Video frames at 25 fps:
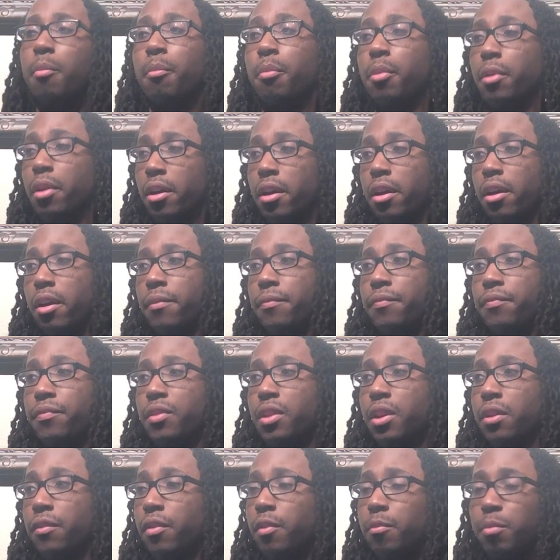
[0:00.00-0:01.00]
But
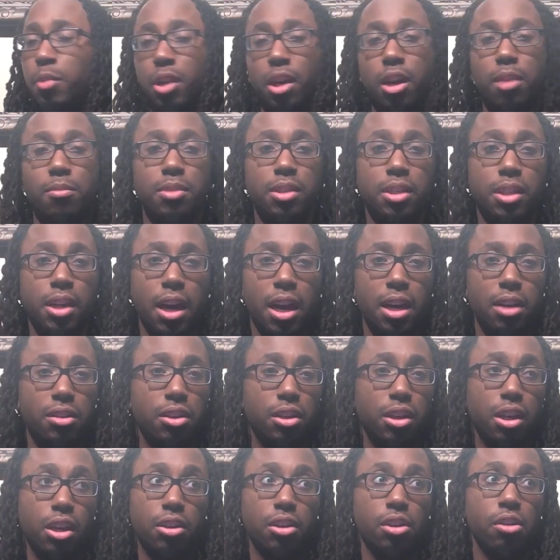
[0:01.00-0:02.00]
if it becomes
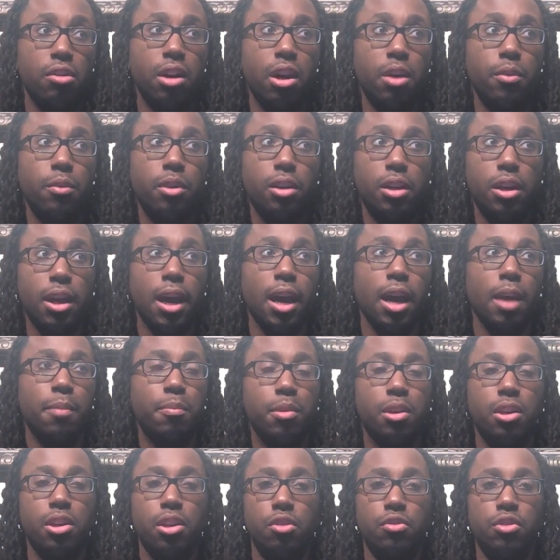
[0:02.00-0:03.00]
toxic and you're not really
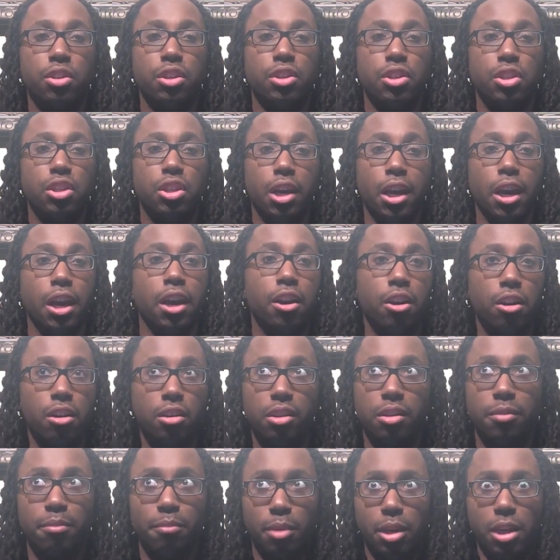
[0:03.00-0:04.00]
happy and you're just there
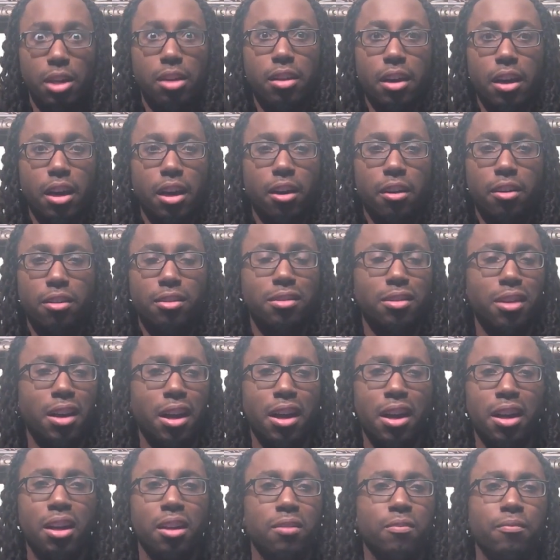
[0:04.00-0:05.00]
to be there, it's
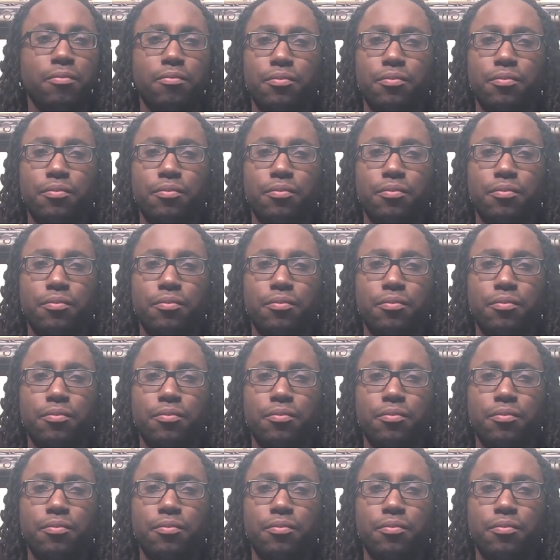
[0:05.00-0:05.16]
like,